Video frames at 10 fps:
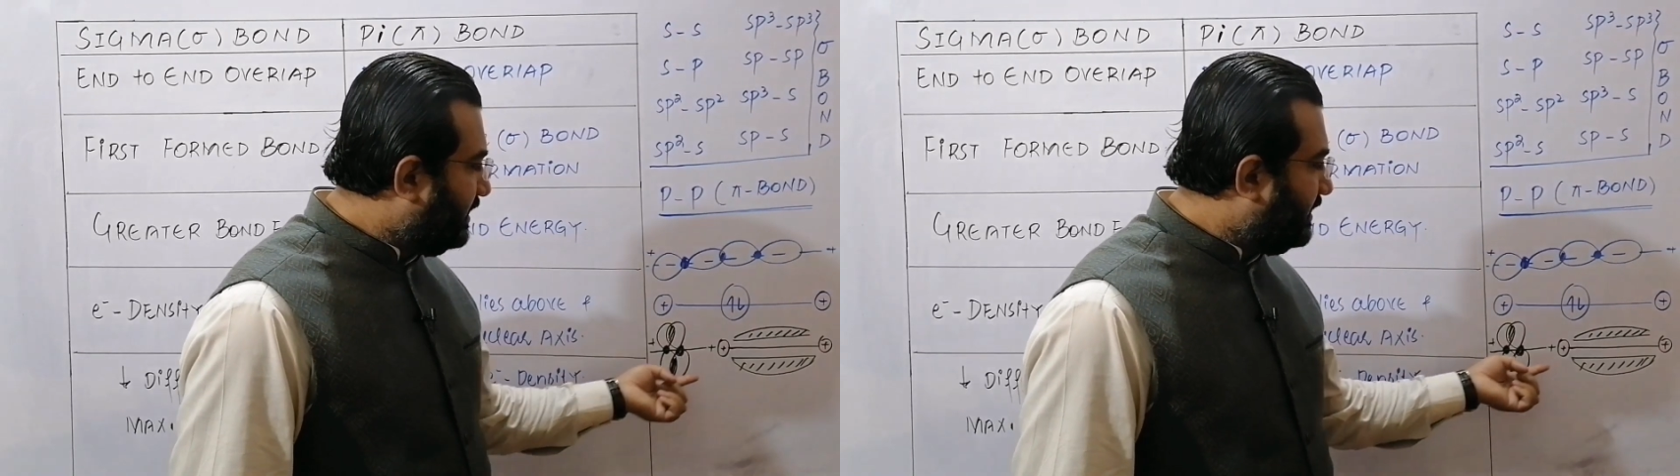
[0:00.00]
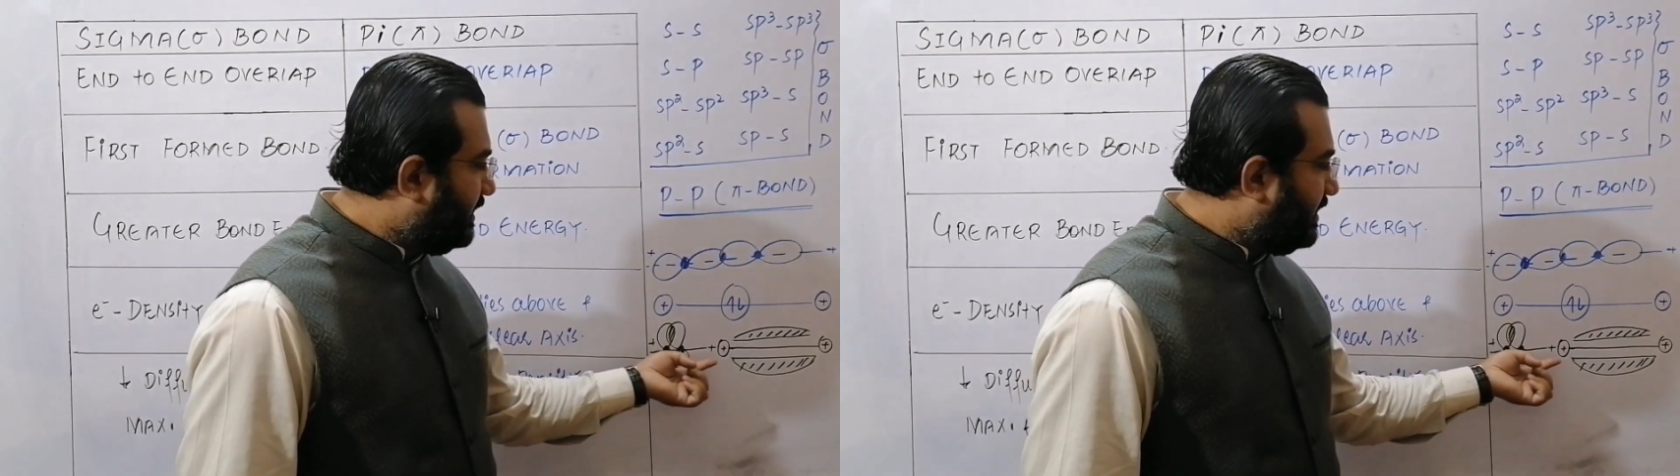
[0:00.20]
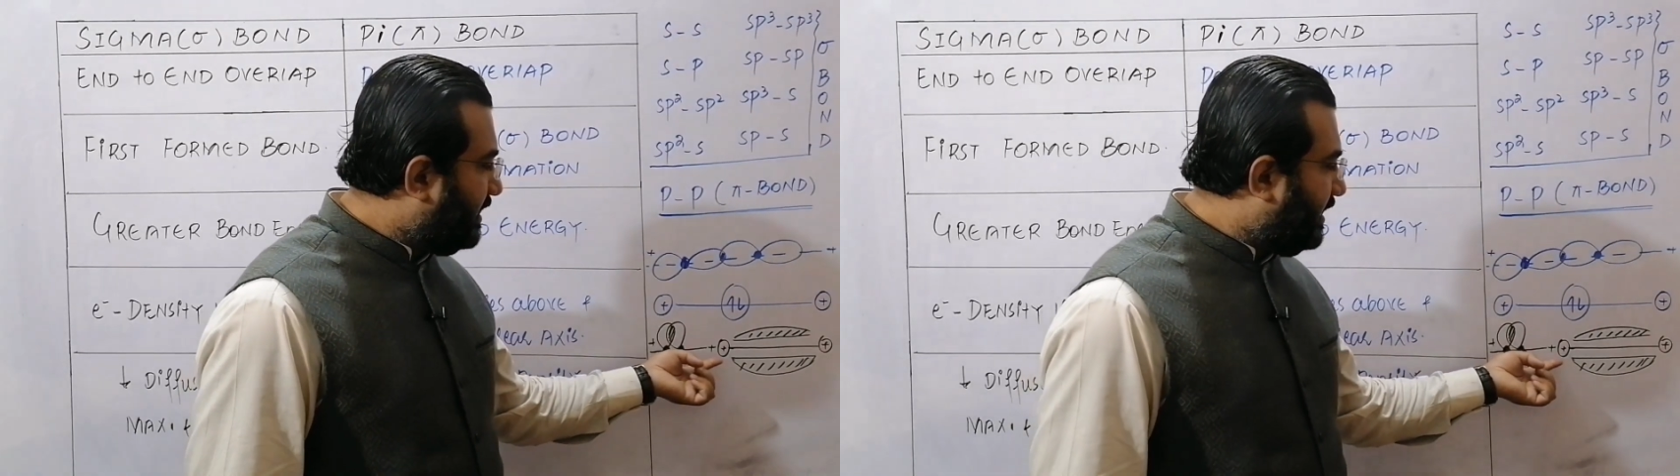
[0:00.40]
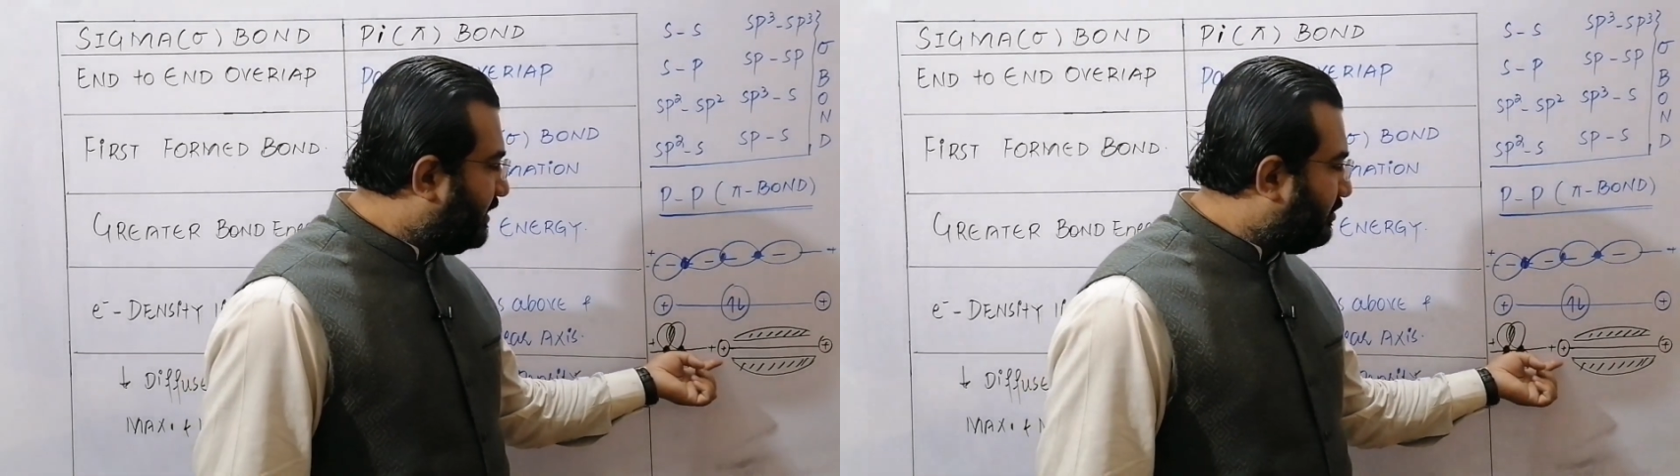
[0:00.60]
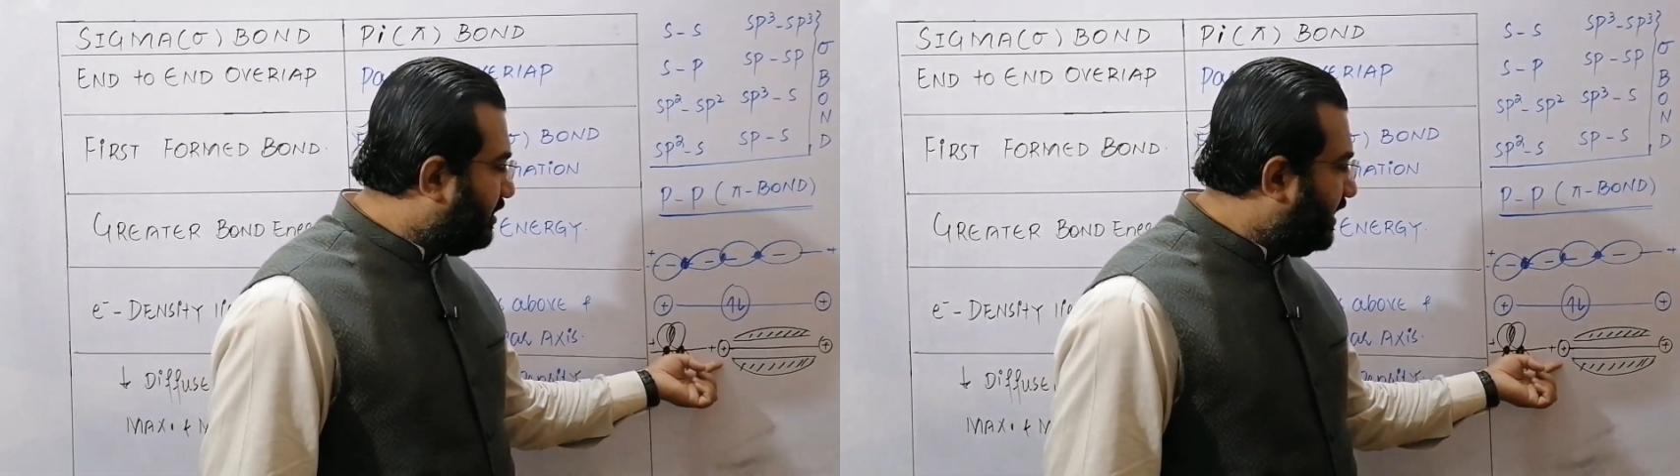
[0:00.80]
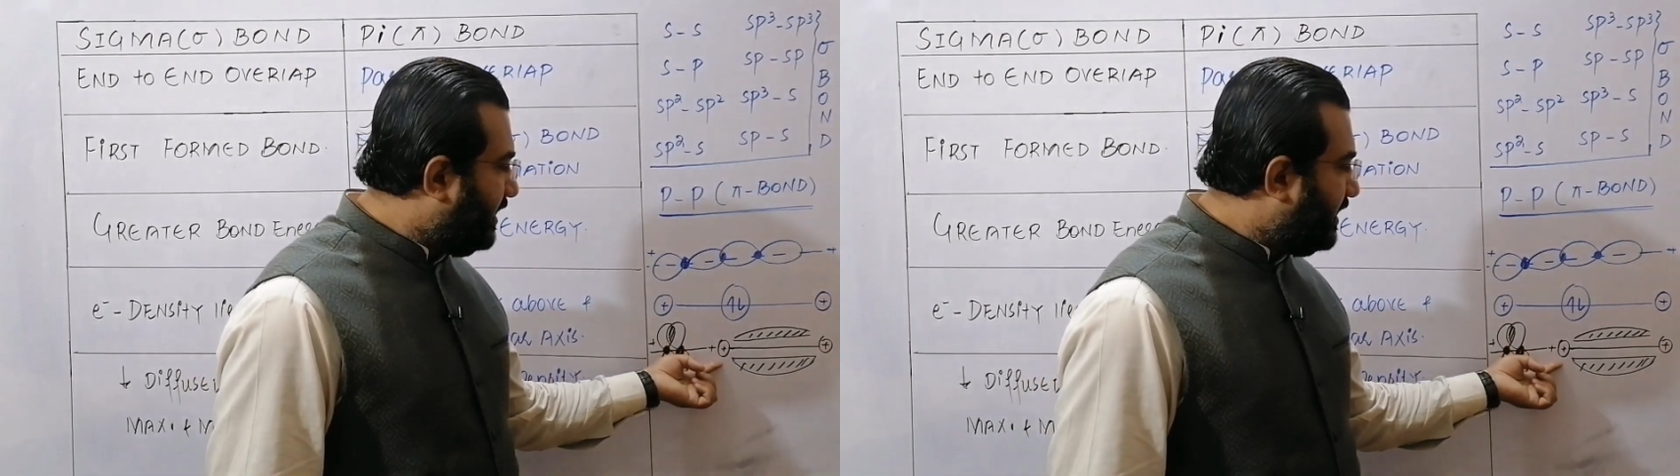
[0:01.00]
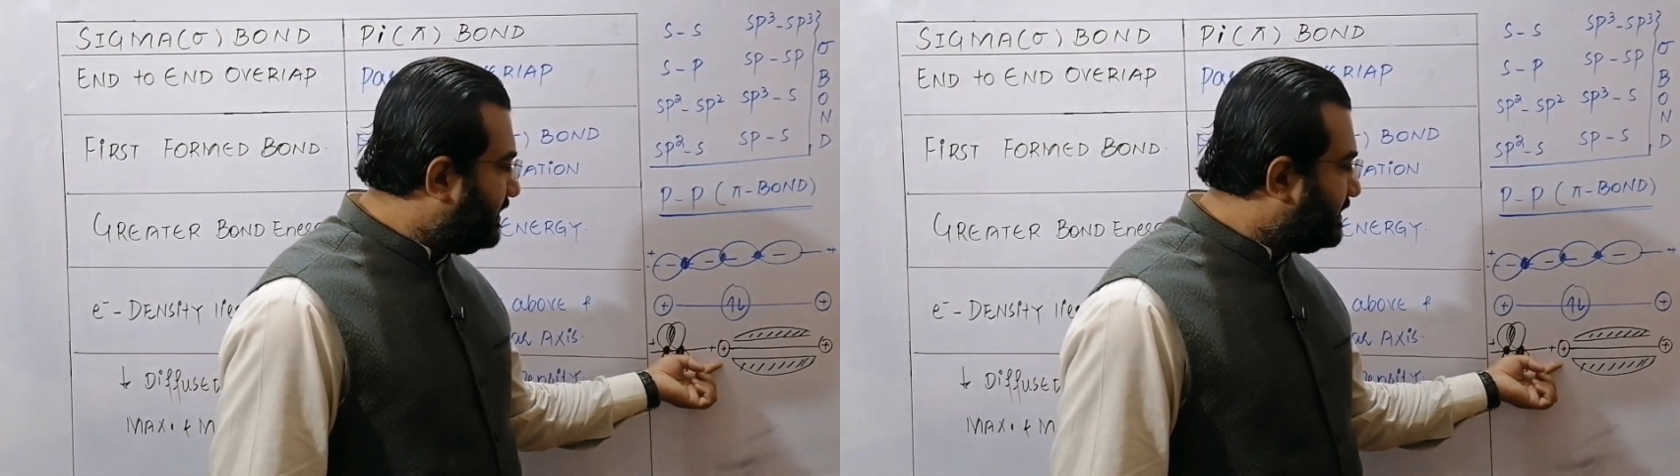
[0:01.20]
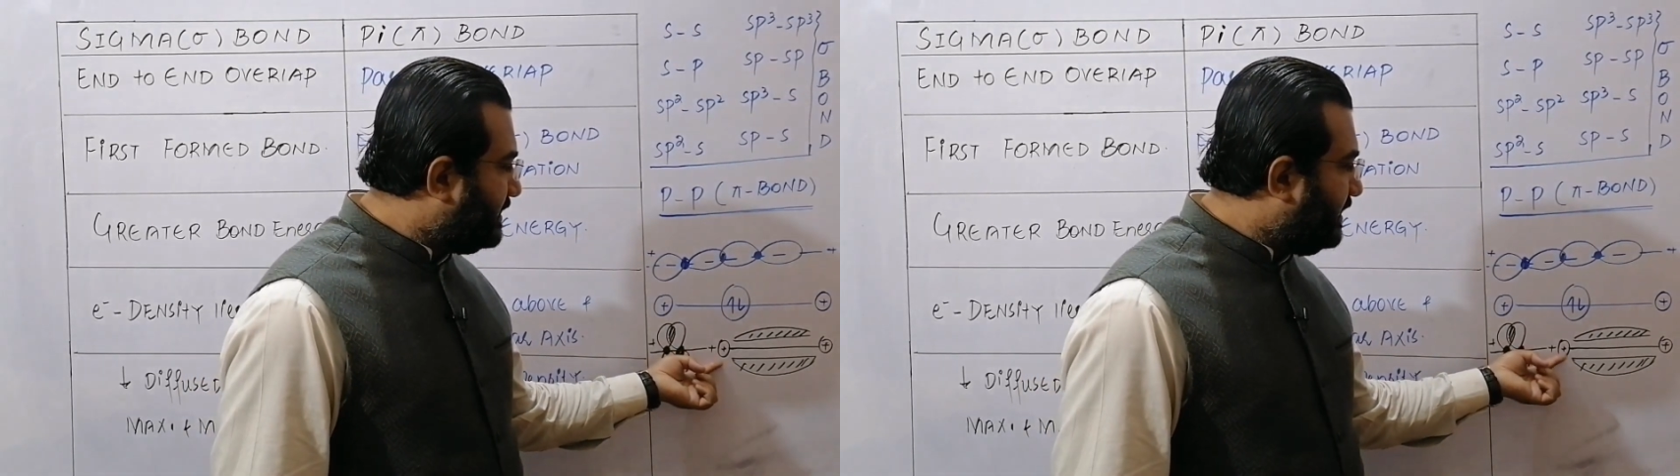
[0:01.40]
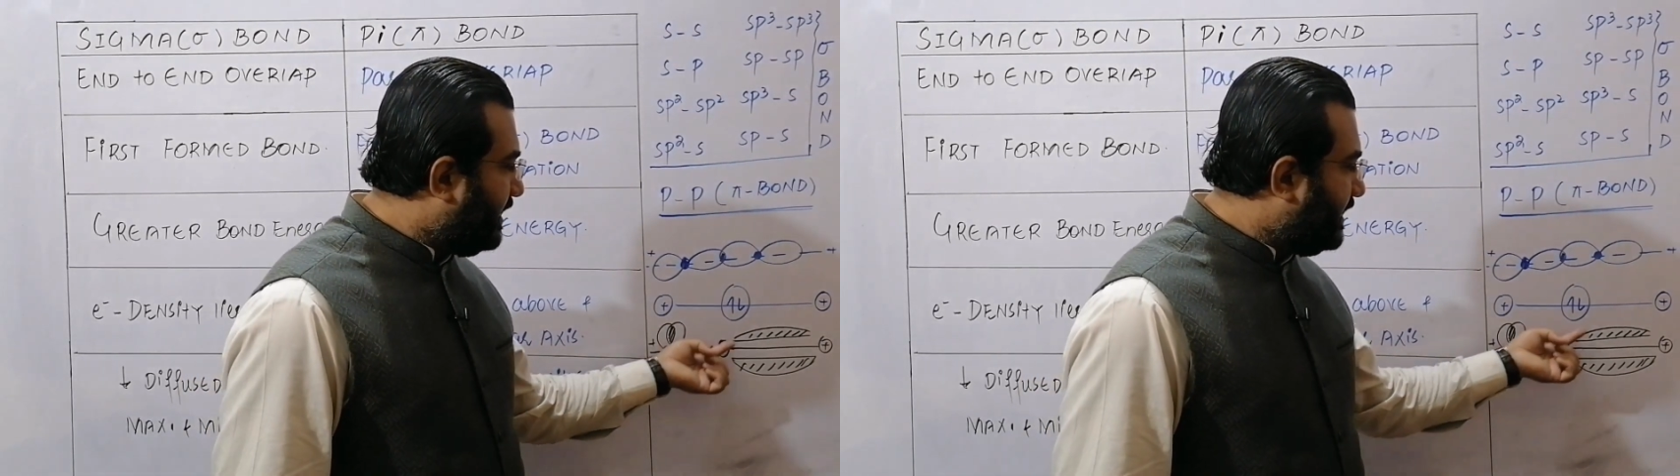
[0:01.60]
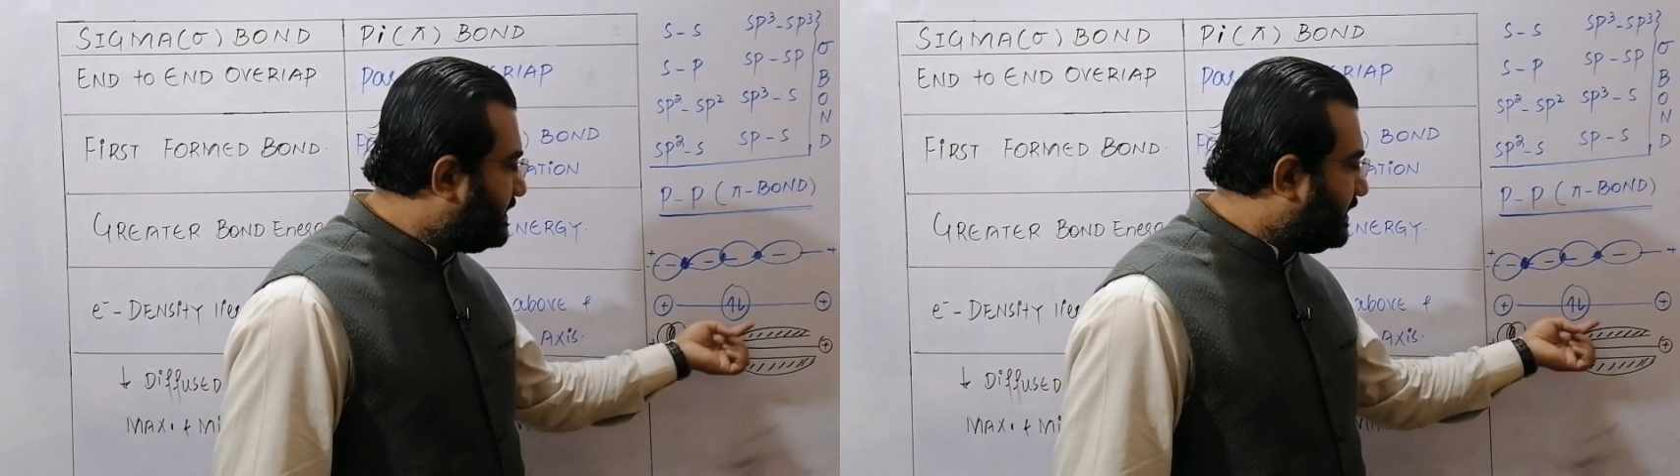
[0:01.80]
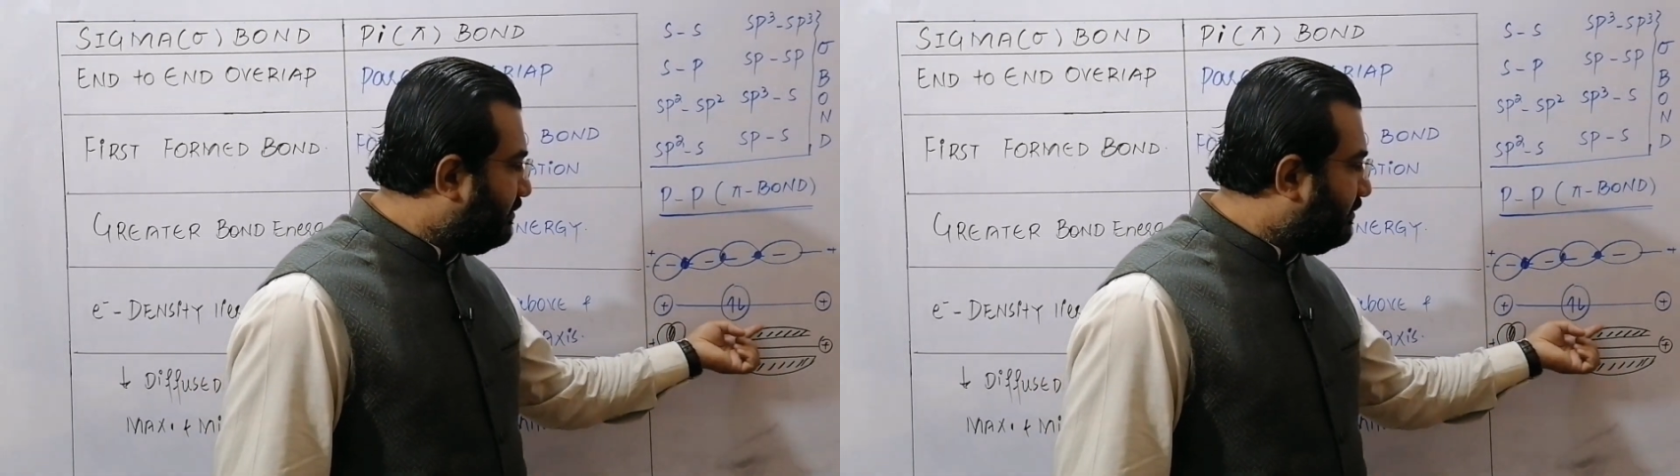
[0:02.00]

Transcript: then the electronic density lies